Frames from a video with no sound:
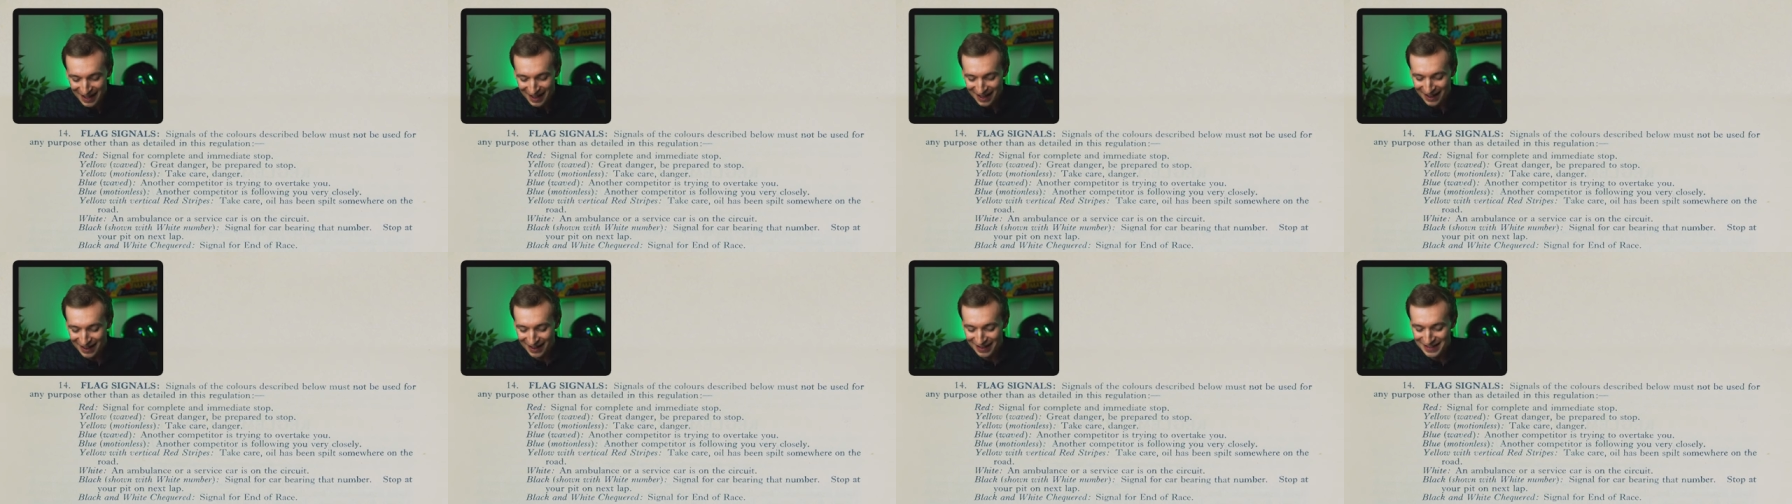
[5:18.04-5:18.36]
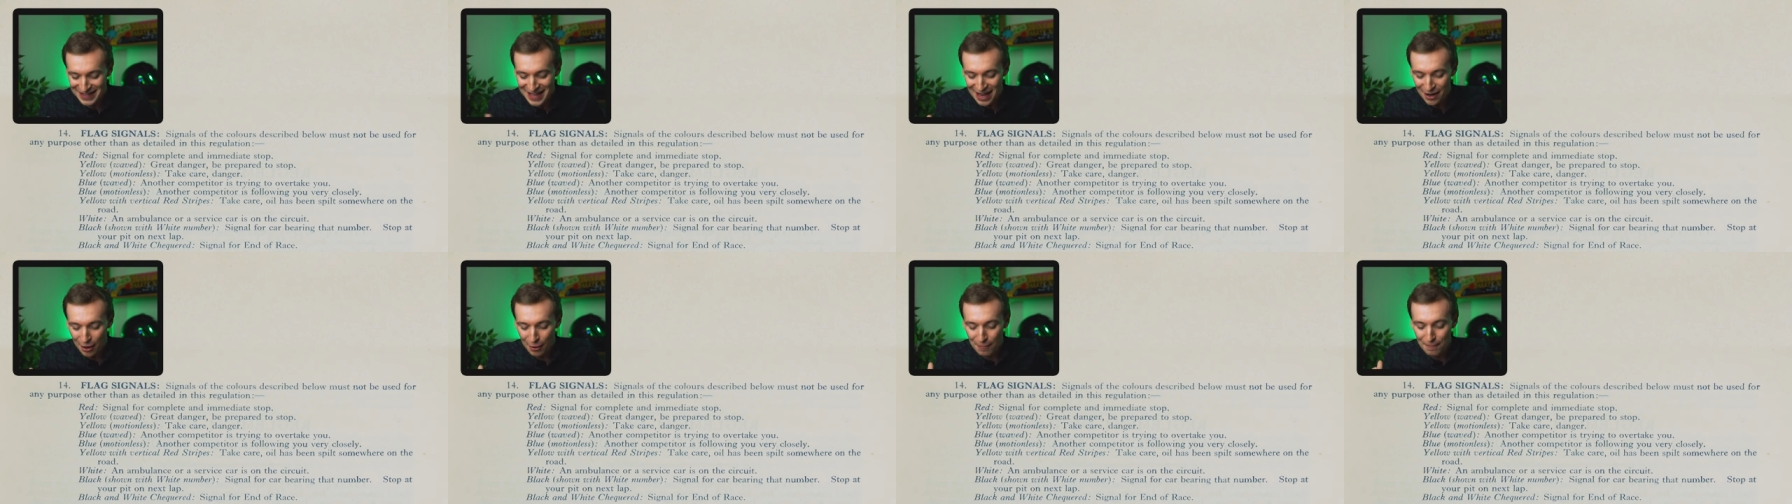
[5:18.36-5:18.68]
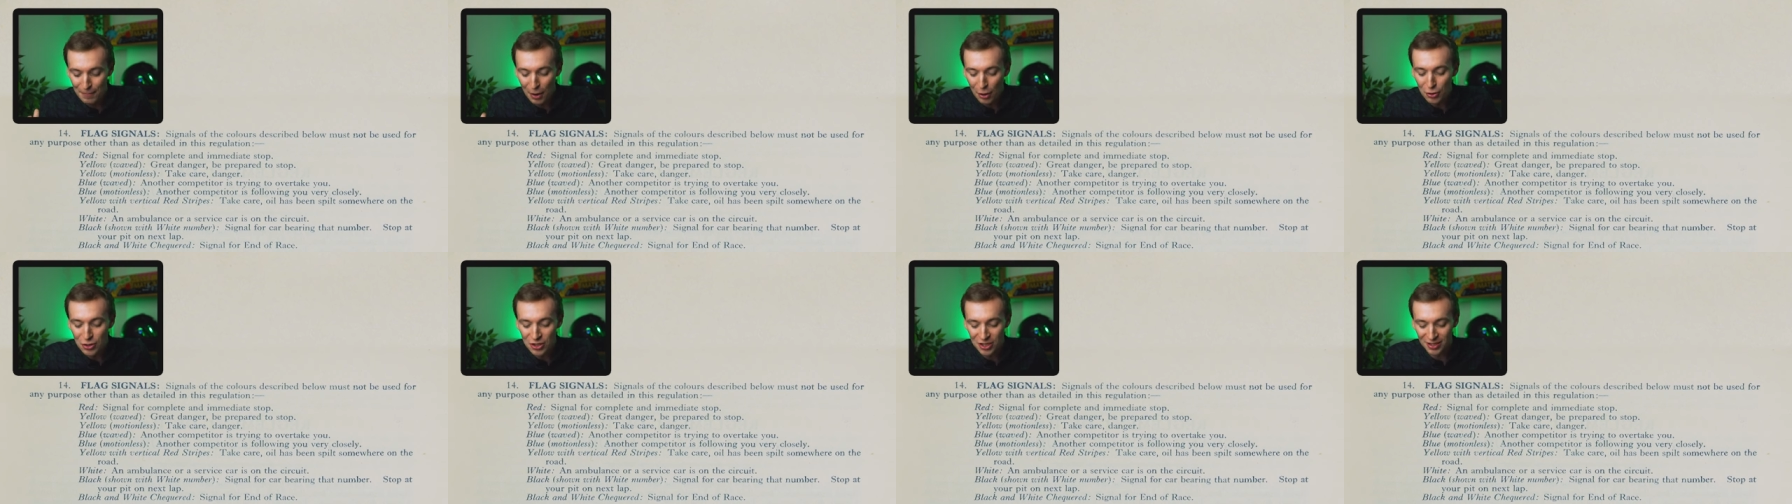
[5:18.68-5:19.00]
Uh, yellow
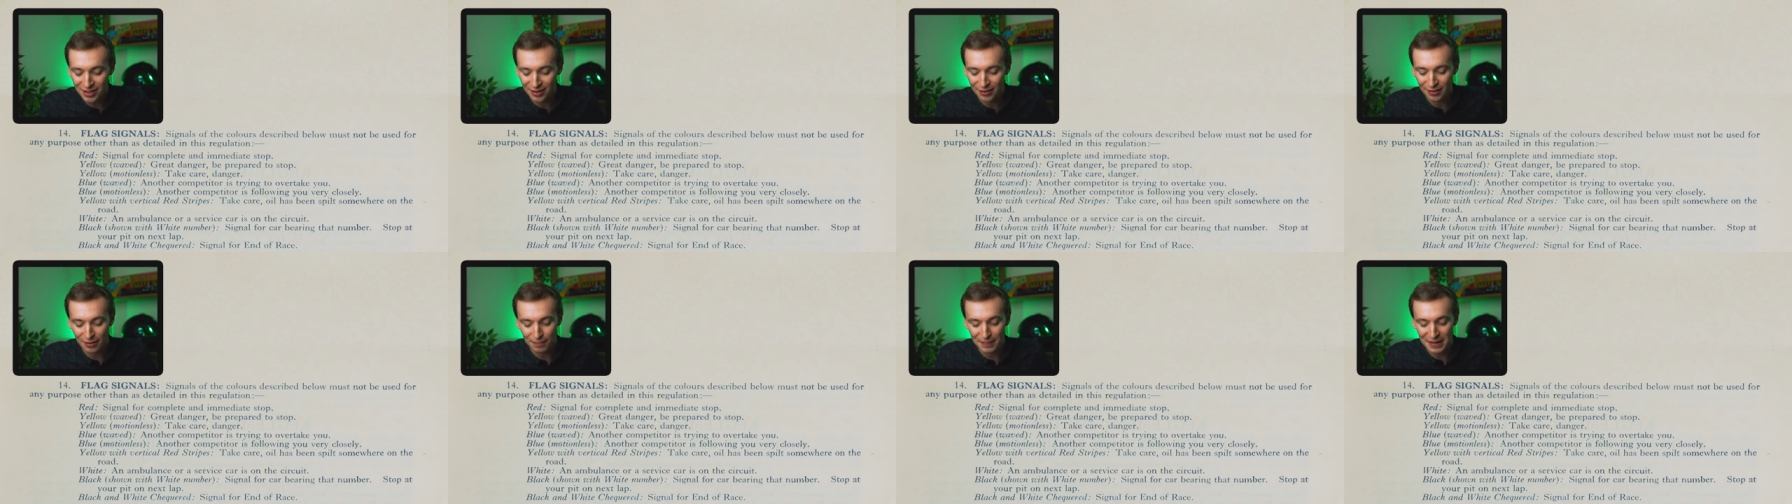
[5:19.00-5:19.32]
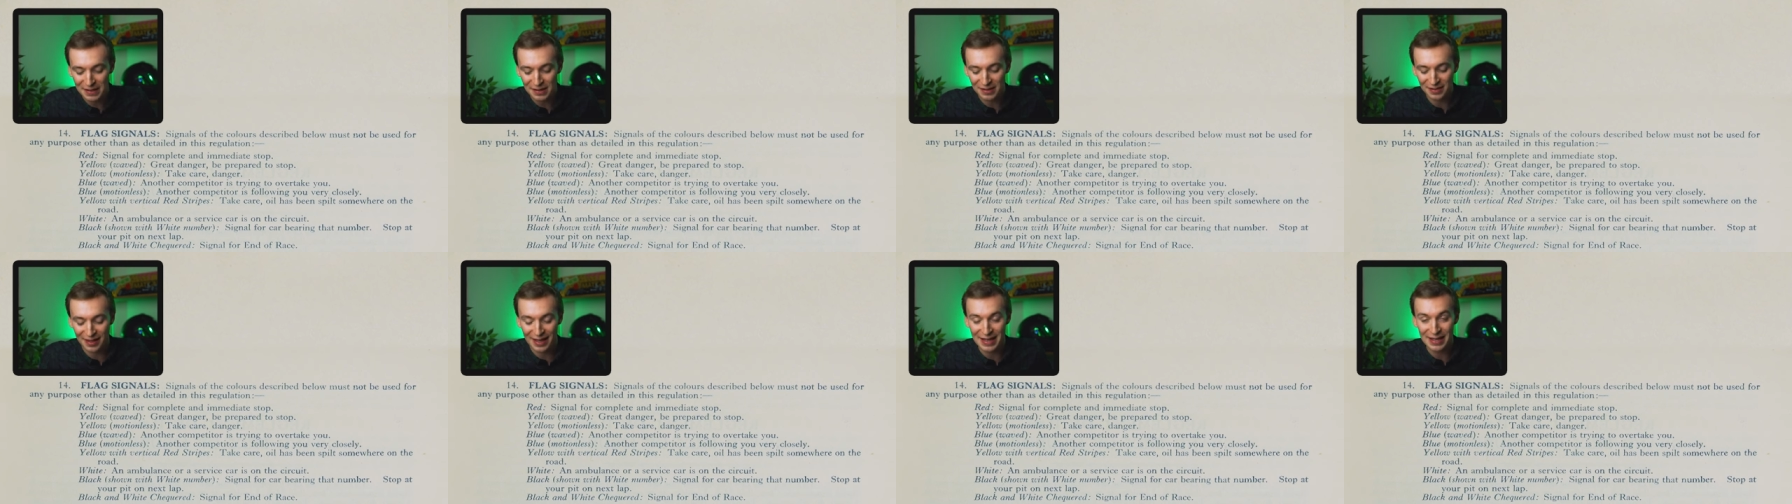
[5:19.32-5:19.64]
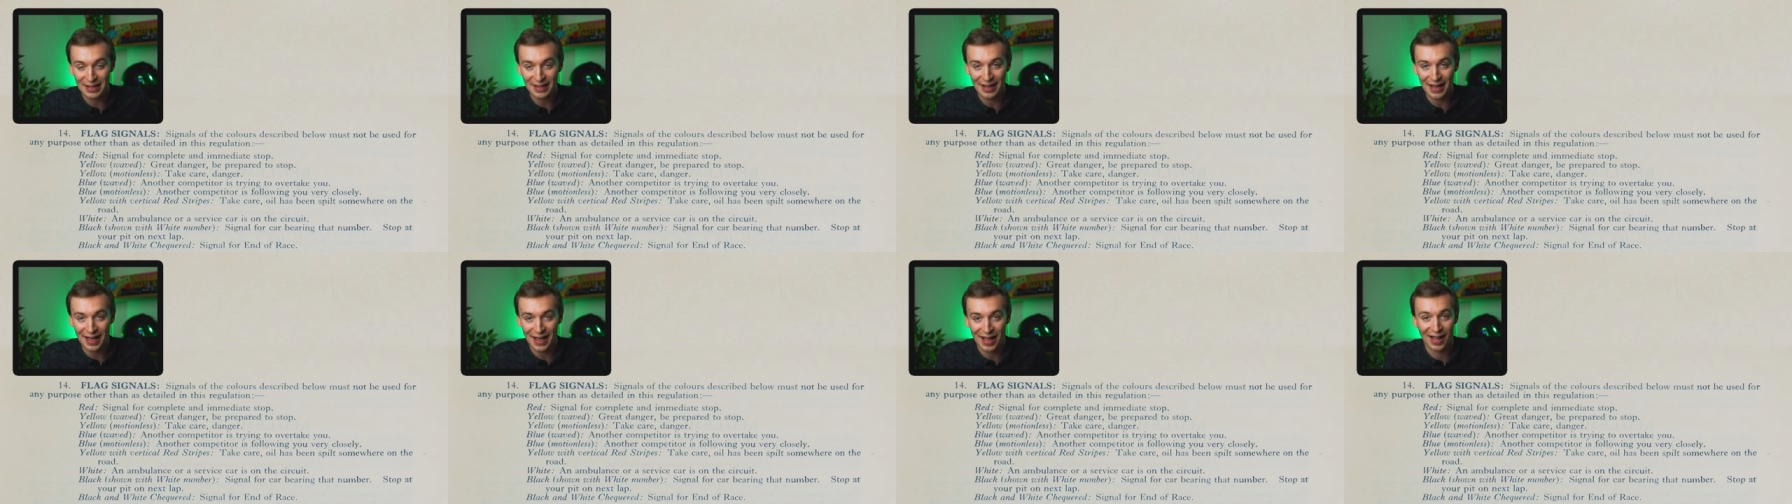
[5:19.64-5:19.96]
motionless means
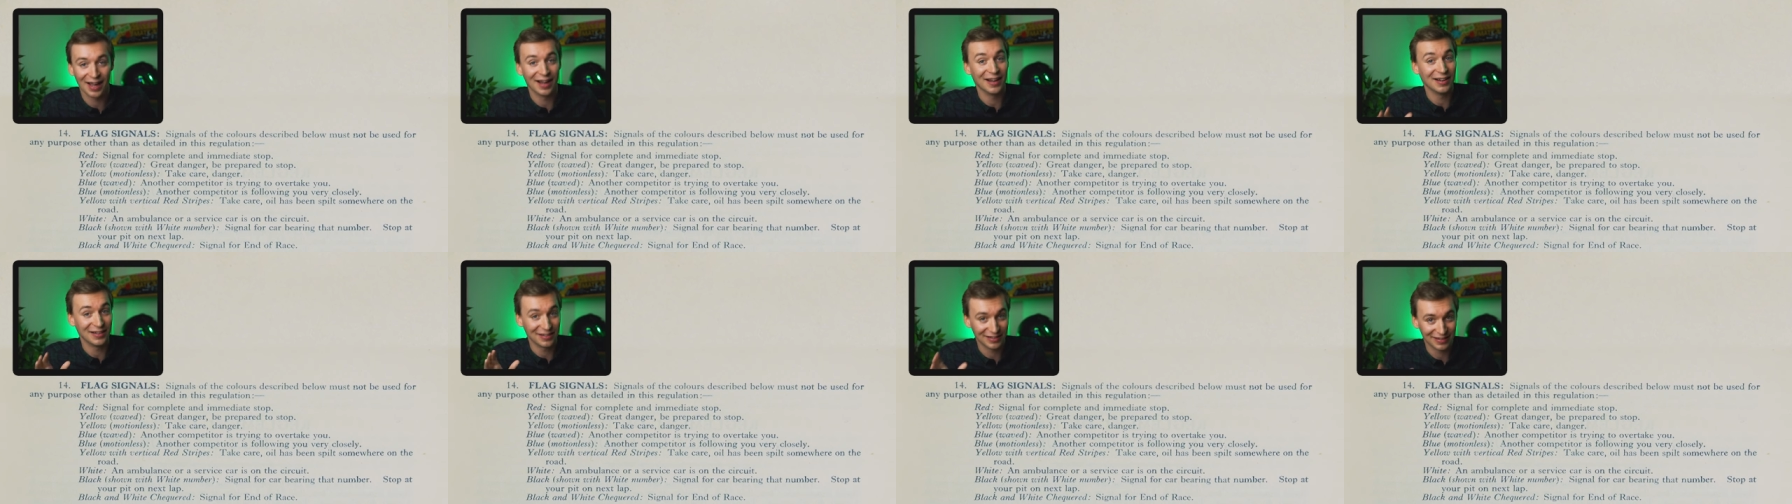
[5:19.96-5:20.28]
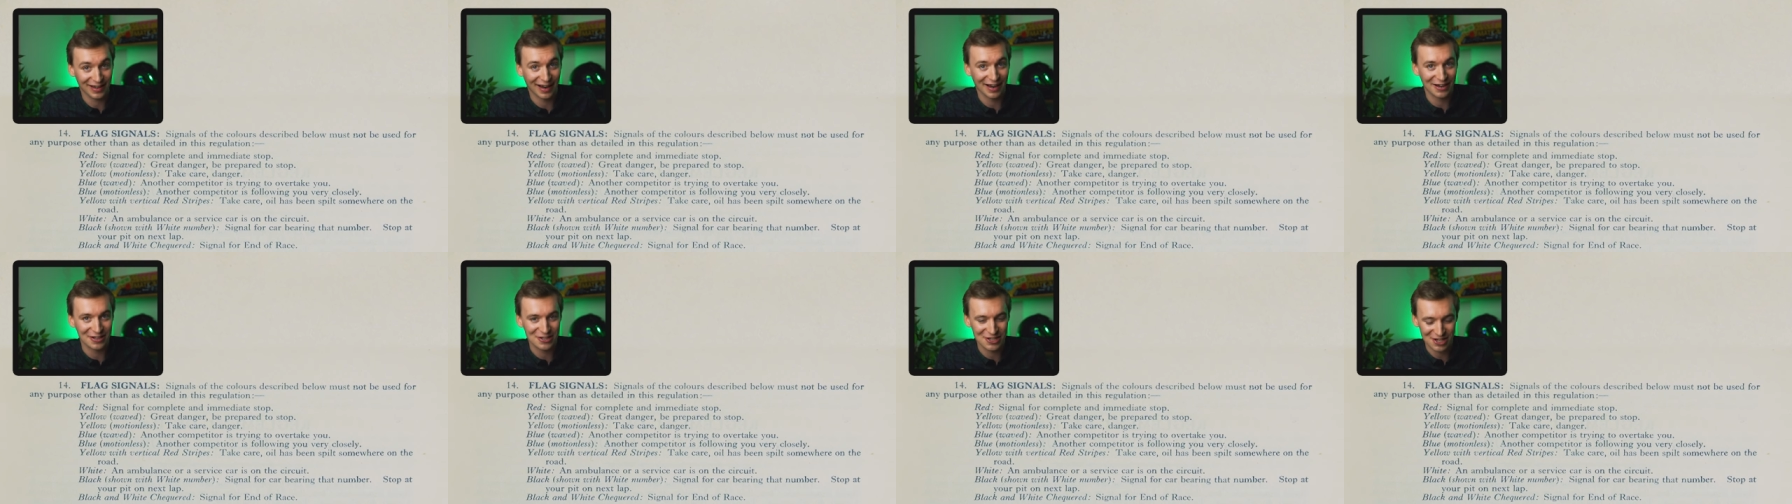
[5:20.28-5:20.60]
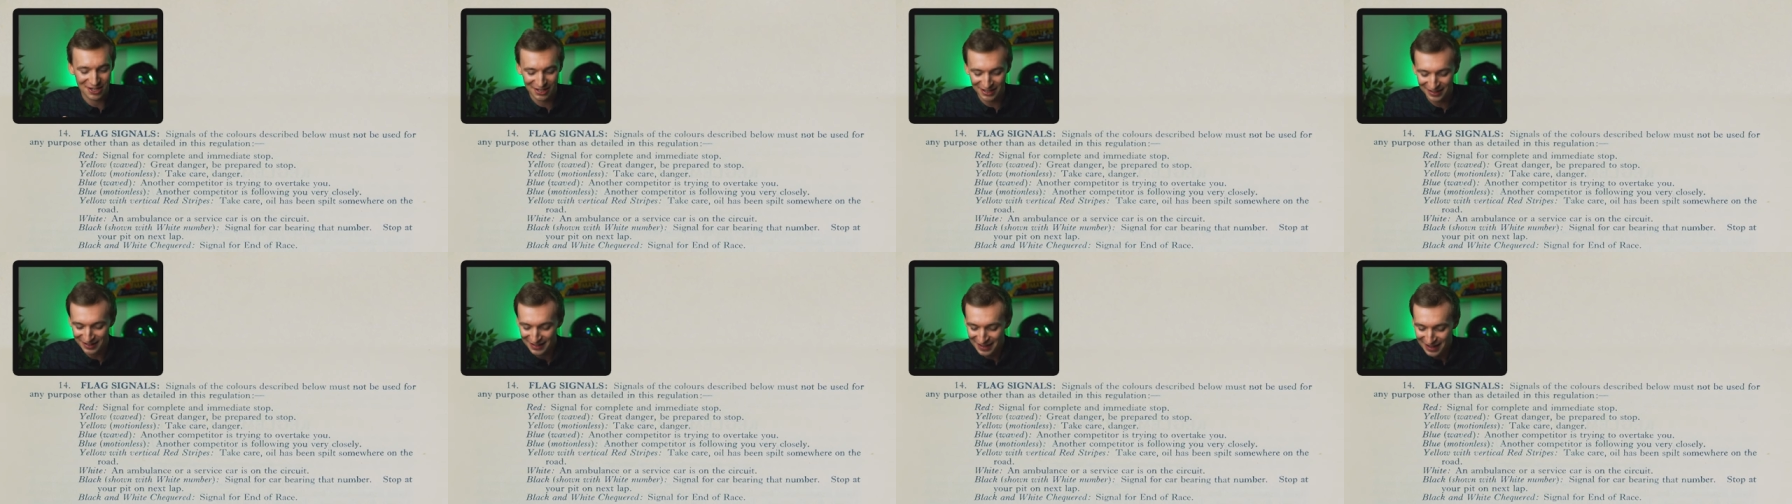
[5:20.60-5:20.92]
take care,
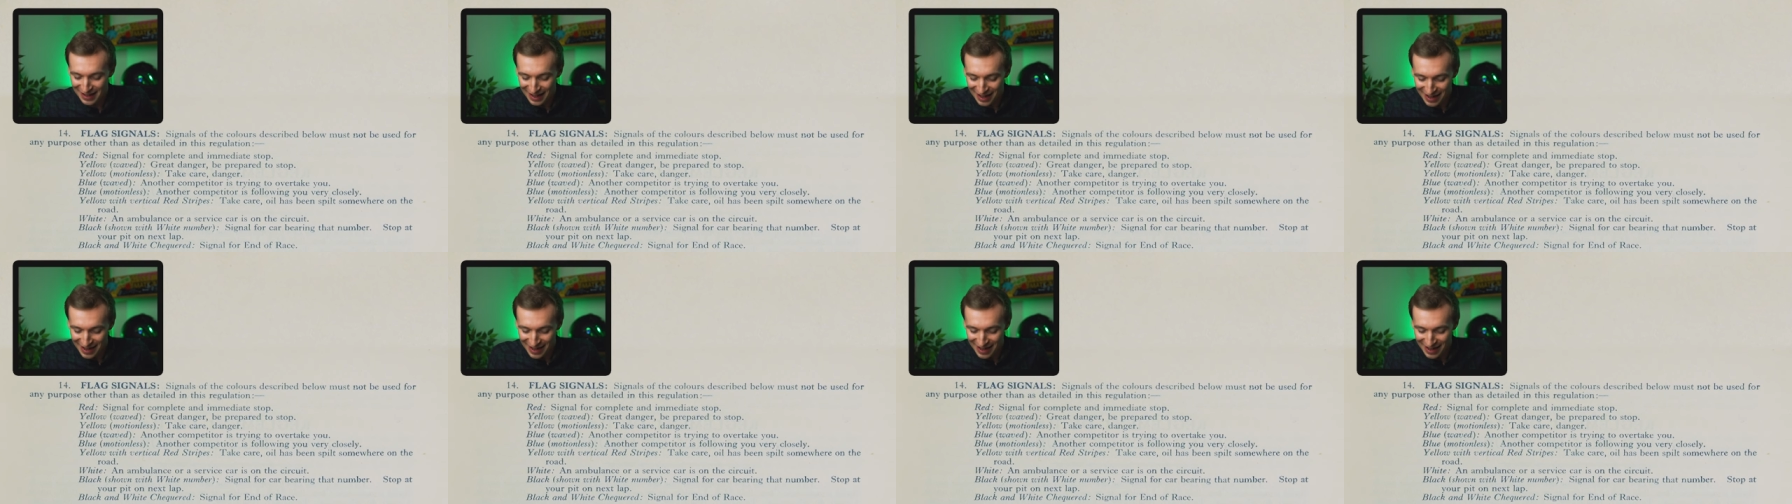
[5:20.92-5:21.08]
danger.